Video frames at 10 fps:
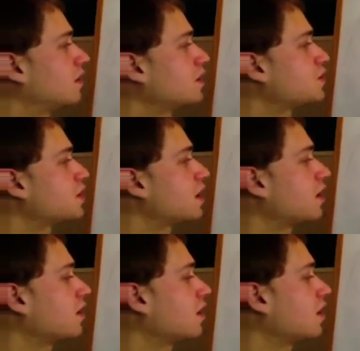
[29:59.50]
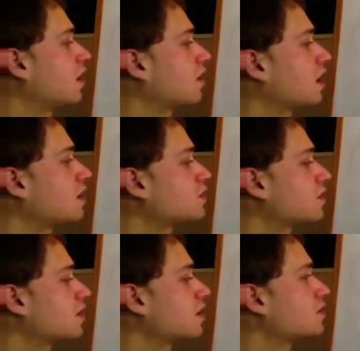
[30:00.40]
let's say, okay,
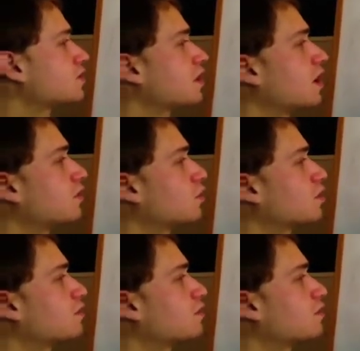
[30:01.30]
so there's North